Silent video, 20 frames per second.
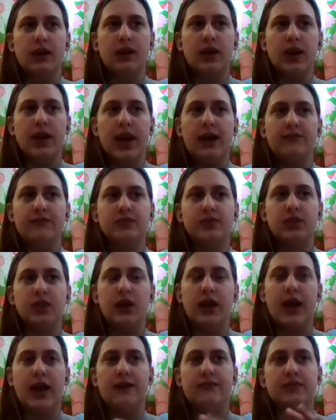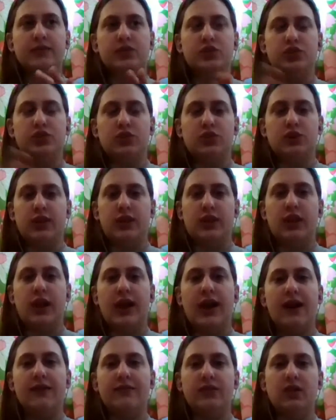I have a journey, I
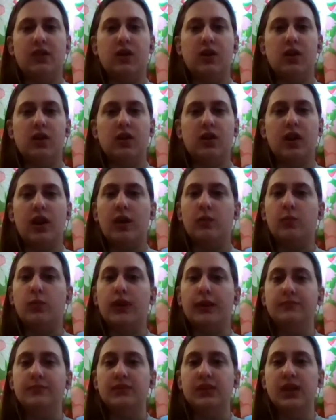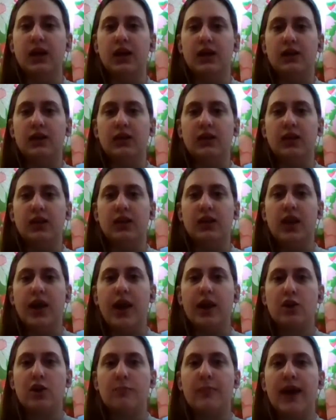have an arc, and when I'm done,
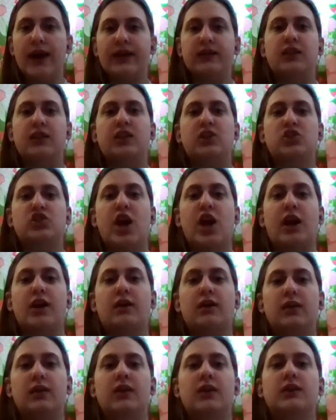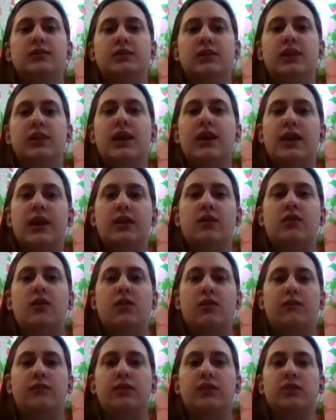I go back and I check, did I hit
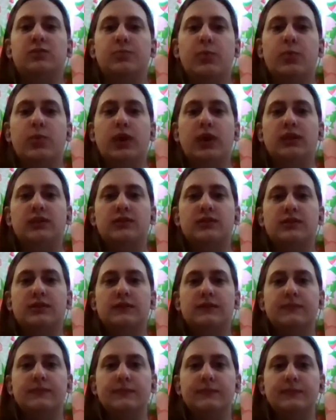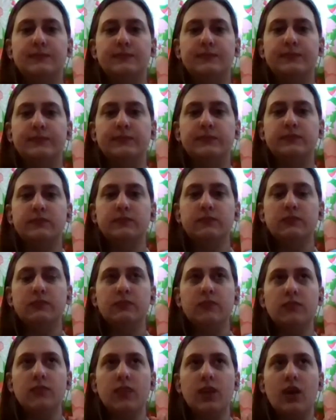all of these points?
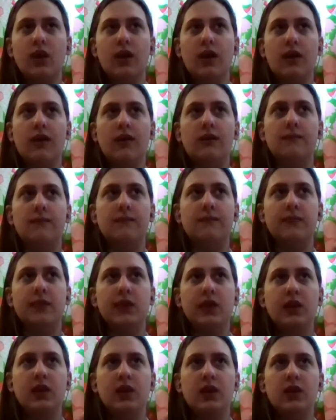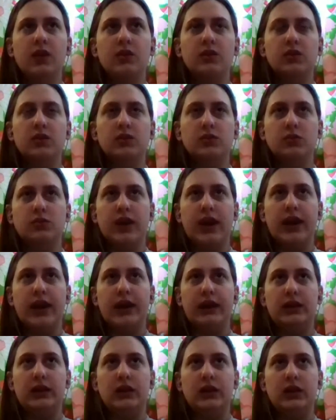Um, so
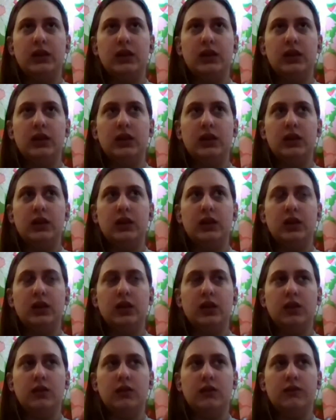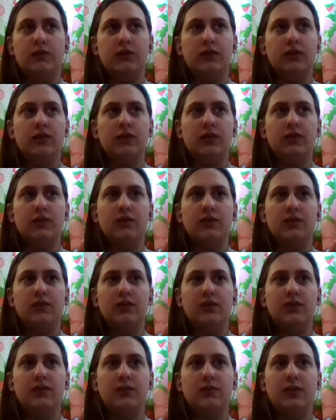that you know
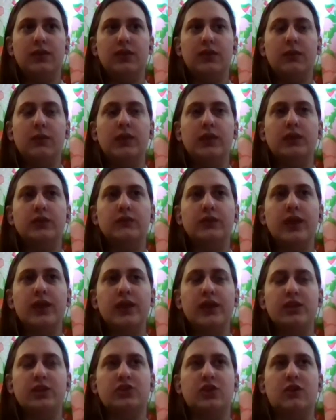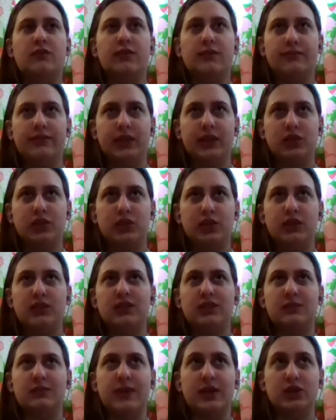when you're writing genre fiction,
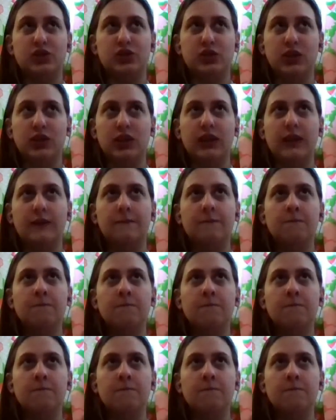especially,